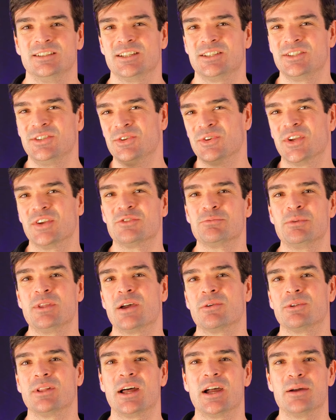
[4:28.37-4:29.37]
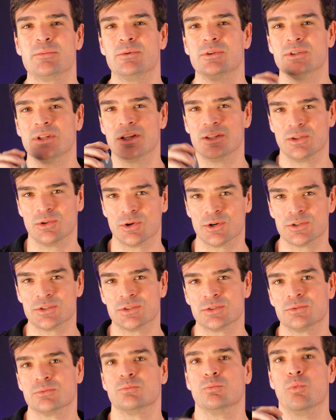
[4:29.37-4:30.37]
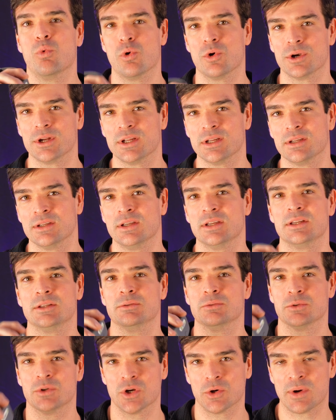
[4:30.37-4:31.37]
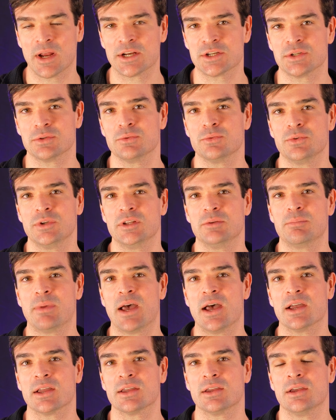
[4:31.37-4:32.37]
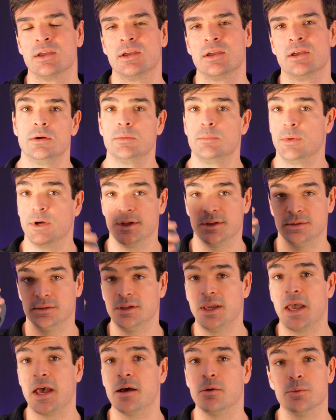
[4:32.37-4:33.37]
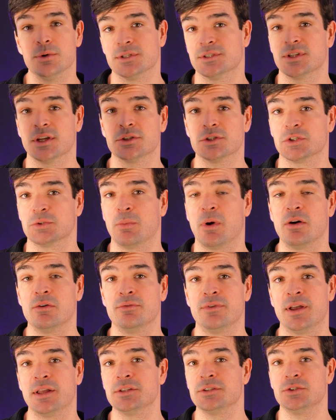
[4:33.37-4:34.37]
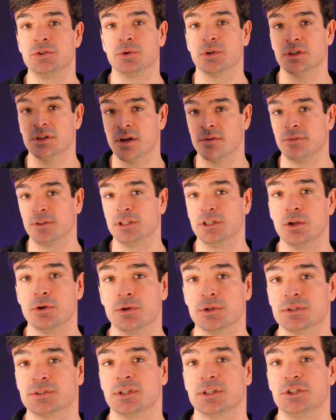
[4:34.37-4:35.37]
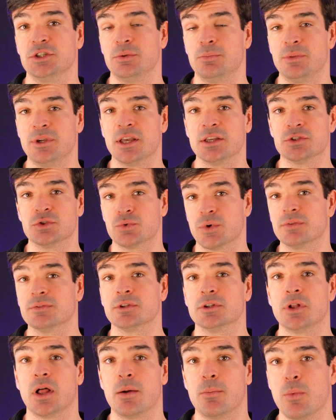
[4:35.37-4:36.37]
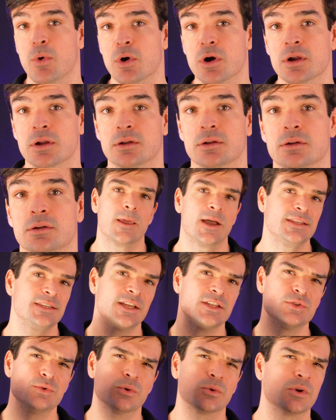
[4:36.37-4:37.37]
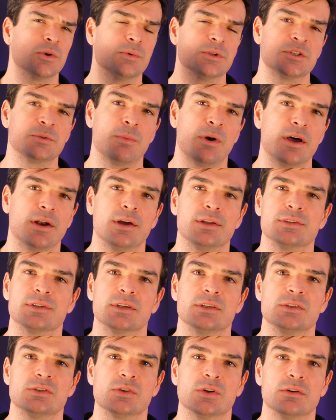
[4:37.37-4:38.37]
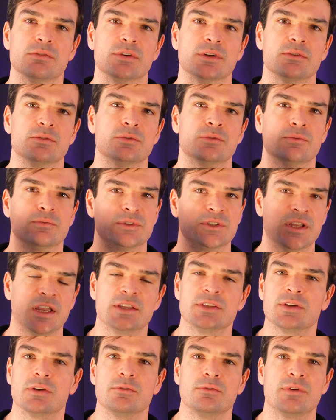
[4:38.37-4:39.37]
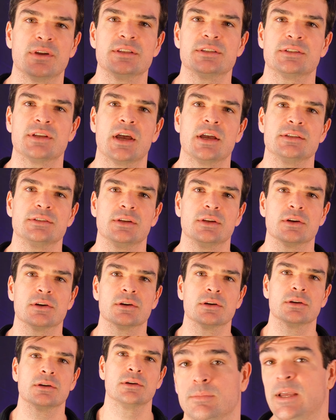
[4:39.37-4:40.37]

It still gives me that reliable alert, warning, and correction feedback. But yeah, with such a small fence, you can definitely notice the GPS drift a lot more. I tend to agree with SpotOn's conservative stance on fence size here.